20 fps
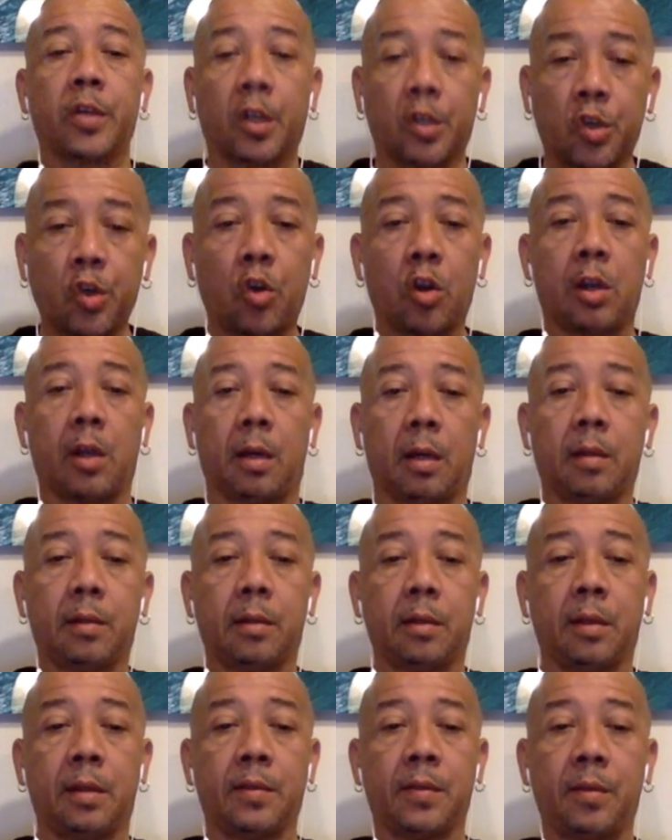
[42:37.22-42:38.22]
juggler.
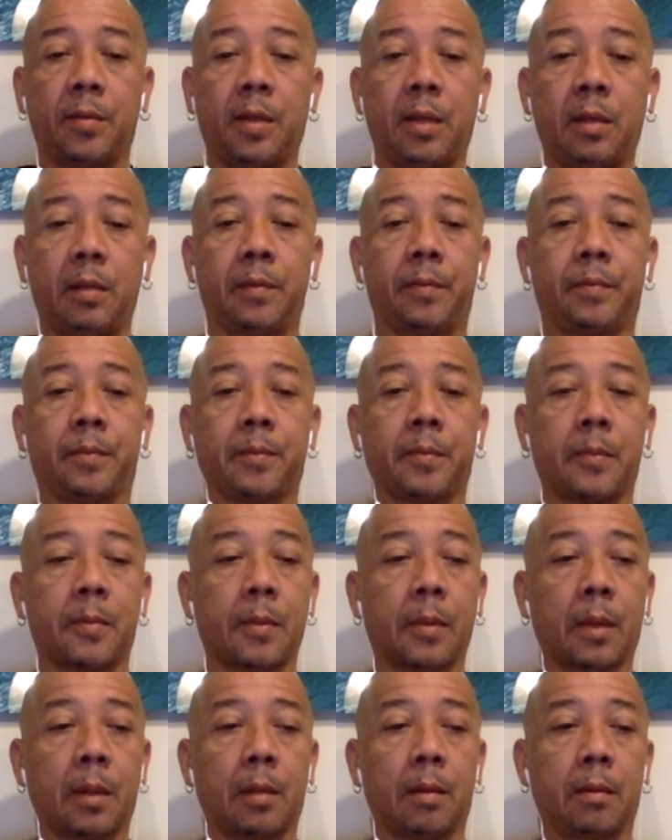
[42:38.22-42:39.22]
You see me?
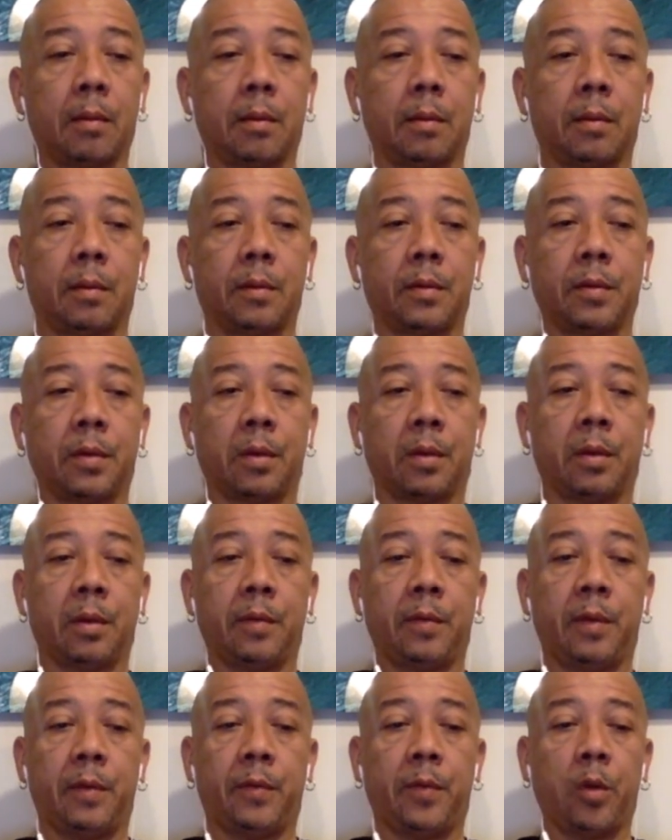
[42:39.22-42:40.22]
So if,
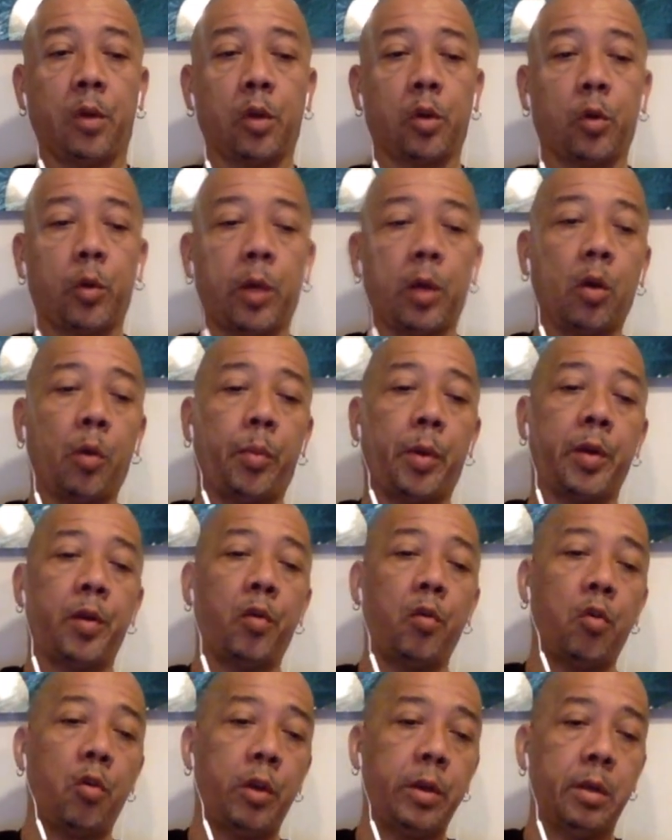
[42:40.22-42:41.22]
if Earthquake go up on the
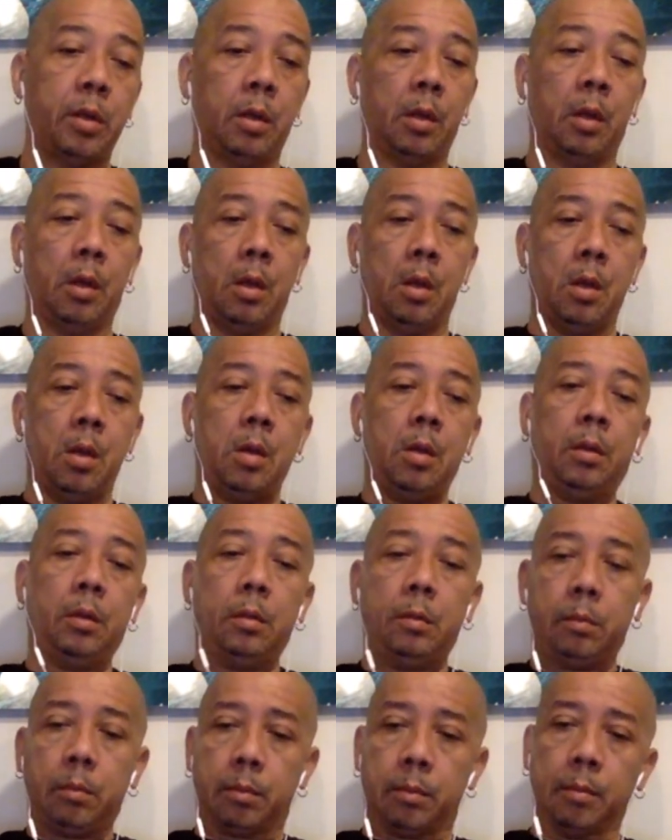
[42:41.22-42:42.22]
road,
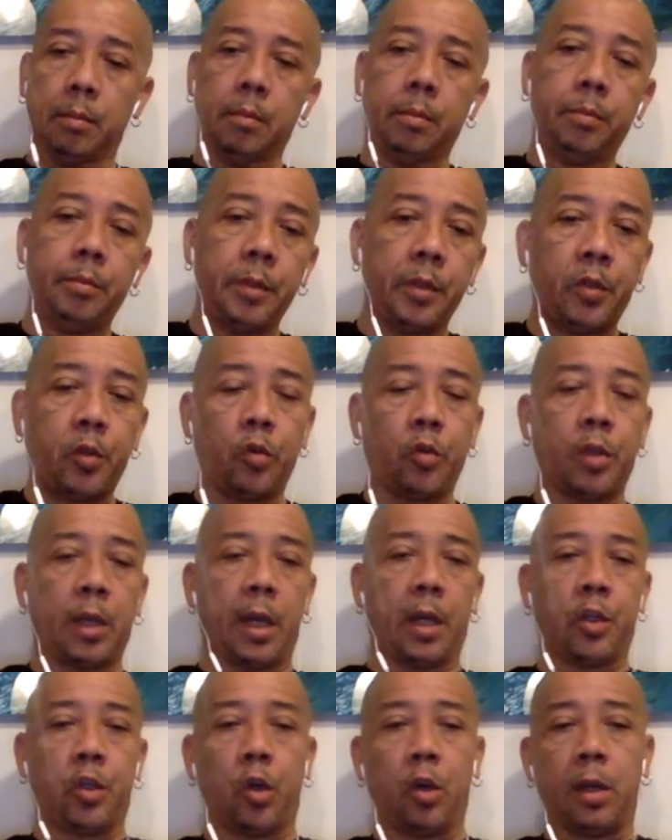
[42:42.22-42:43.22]
it's usually
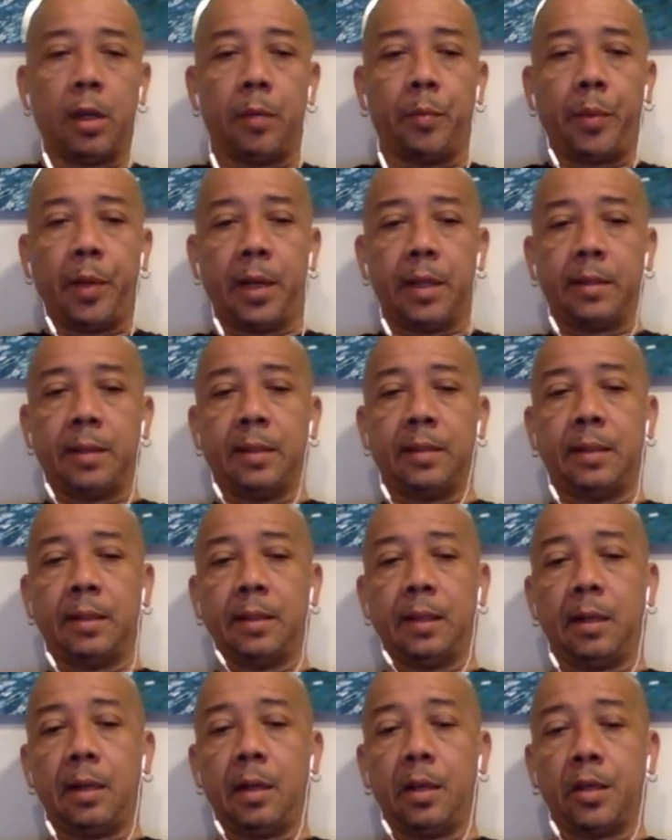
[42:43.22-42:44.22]
a juggling party. Is that
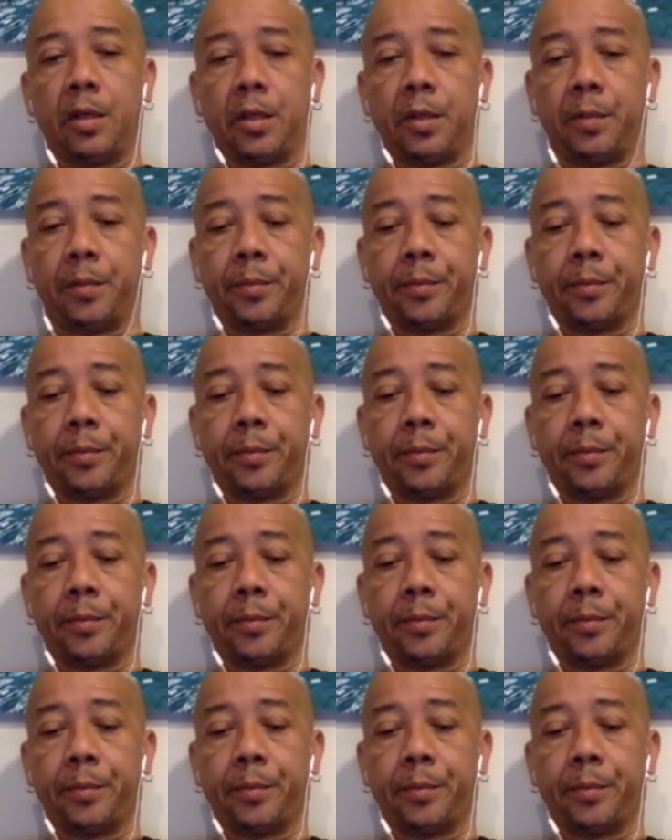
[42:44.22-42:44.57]
a clash.